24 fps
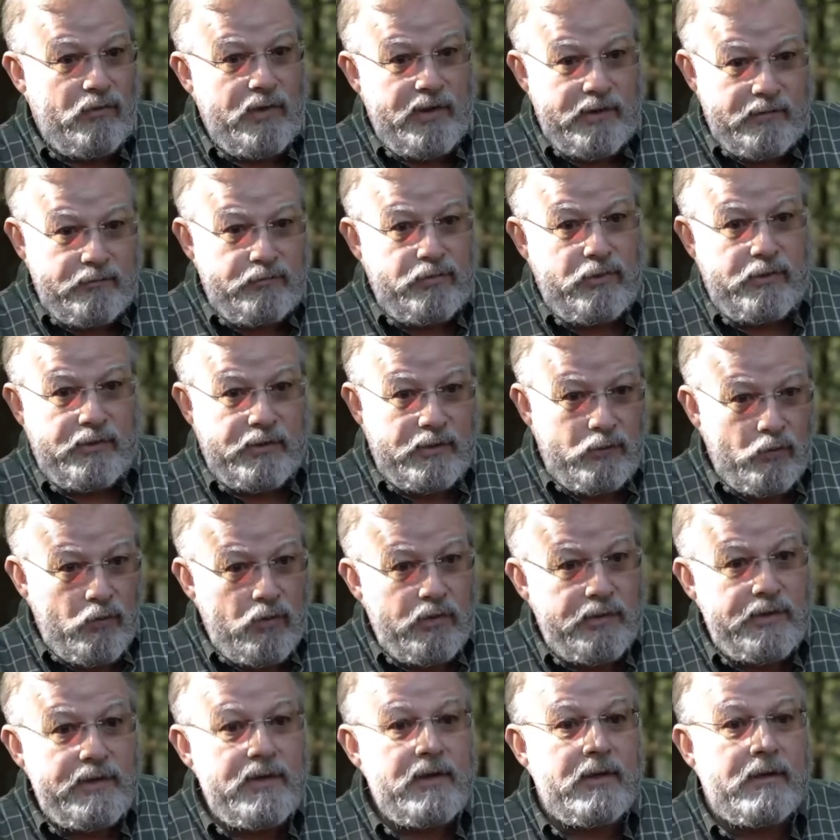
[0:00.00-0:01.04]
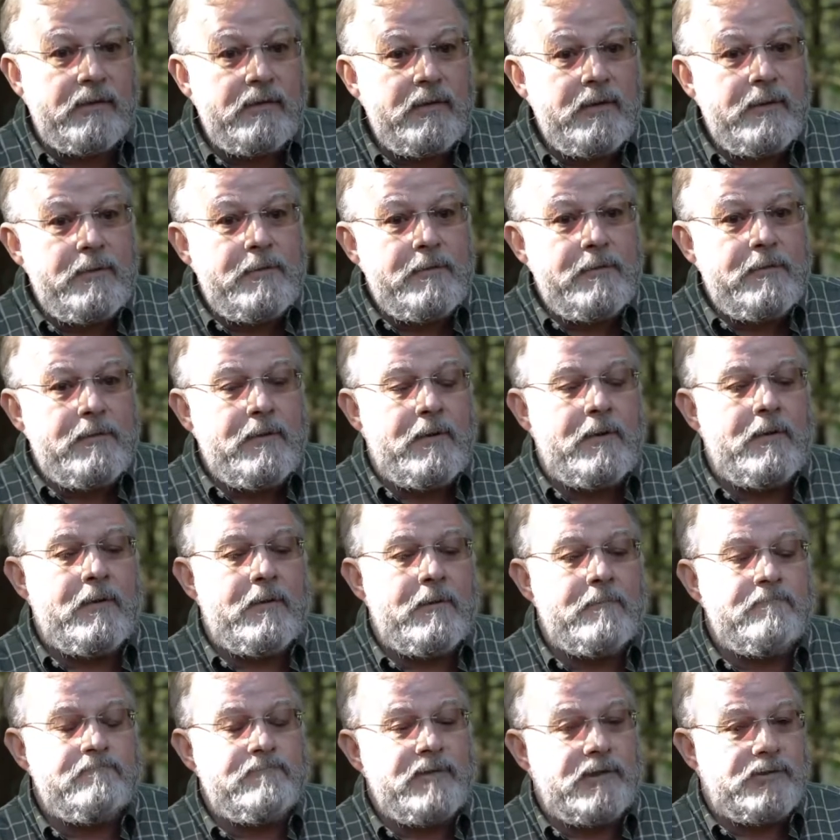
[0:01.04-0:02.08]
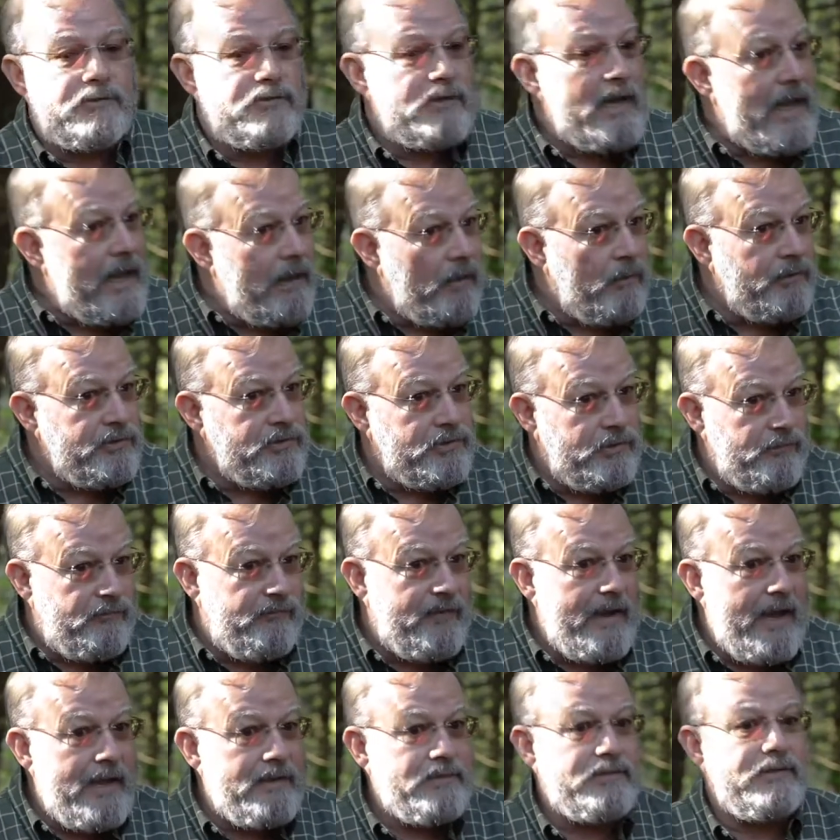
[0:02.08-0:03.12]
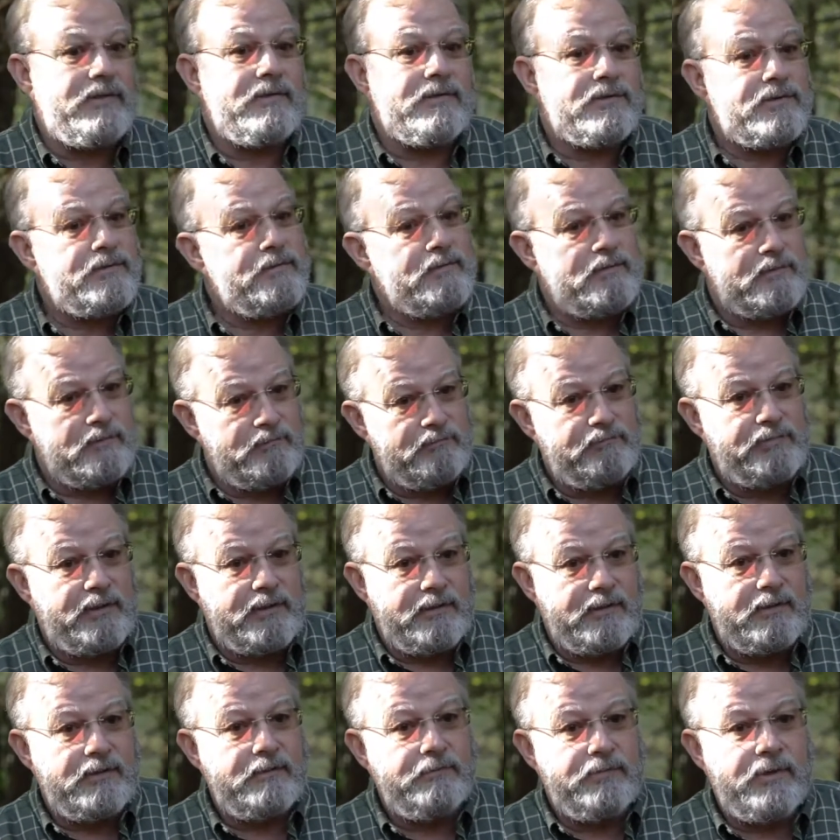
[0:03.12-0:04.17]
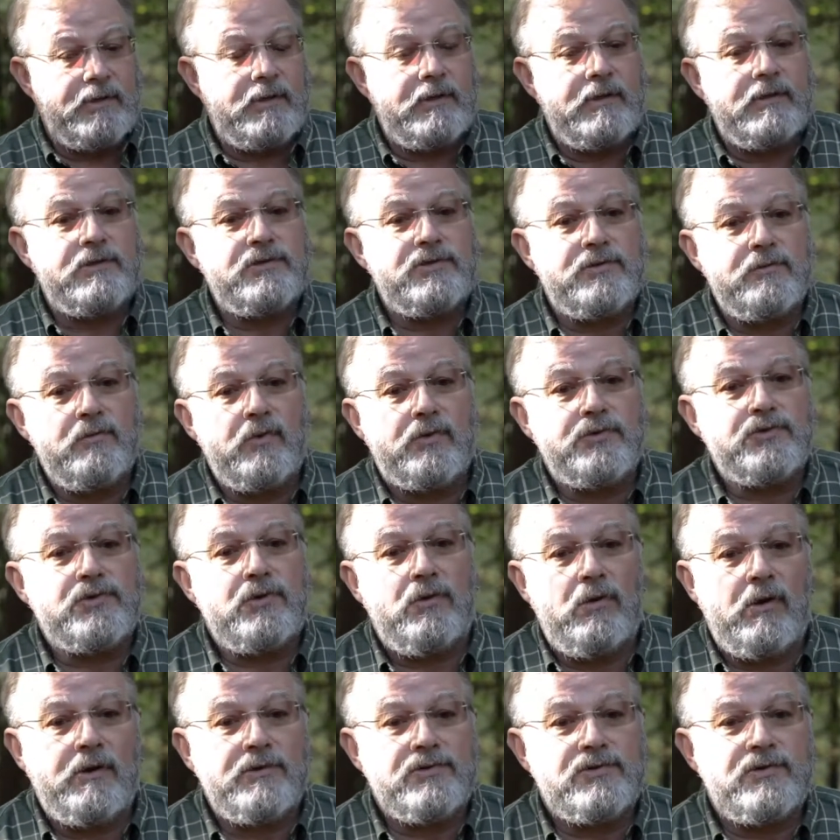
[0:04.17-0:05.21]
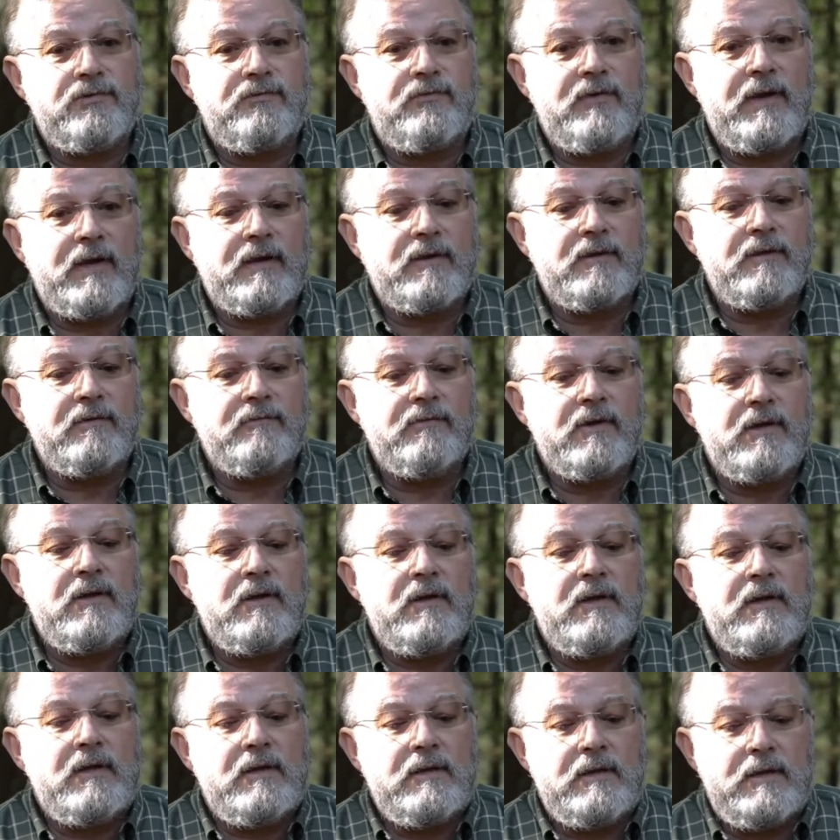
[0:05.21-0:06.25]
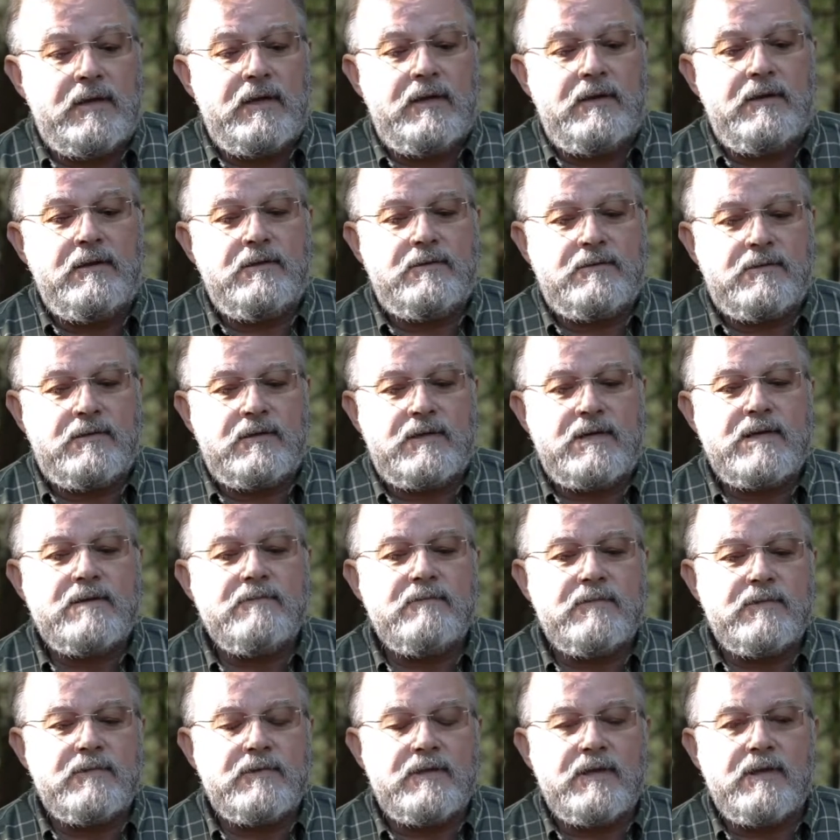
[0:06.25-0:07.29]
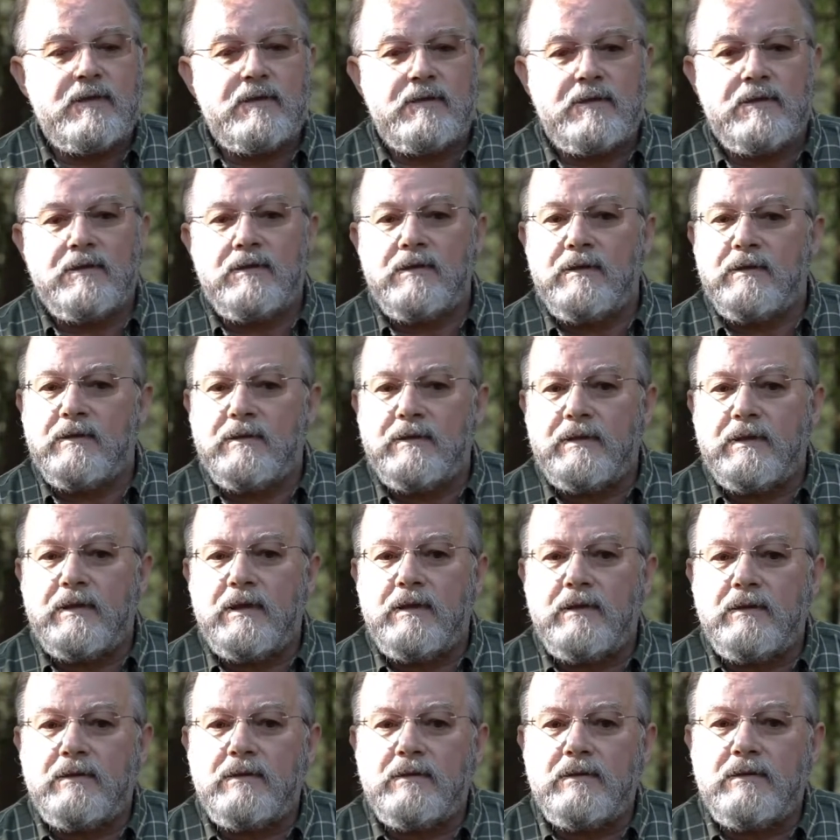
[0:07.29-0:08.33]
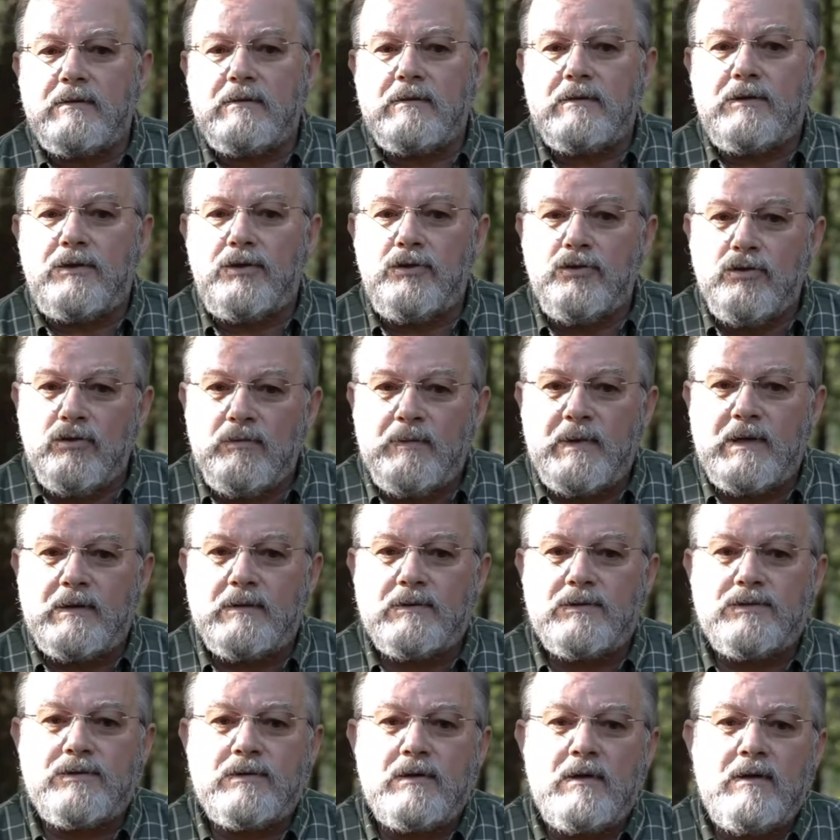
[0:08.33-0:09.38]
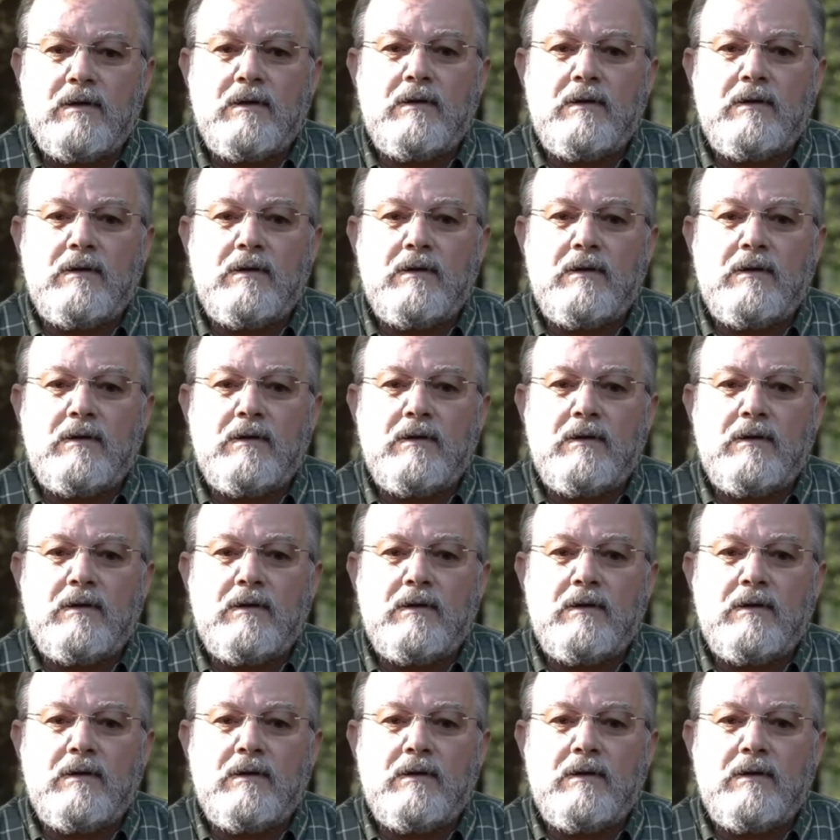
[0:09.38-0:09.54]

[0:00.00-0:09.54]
way of putting wood in. Um, it's not always the fastest, but it, but it is the most cost effective. Anytime that, that humans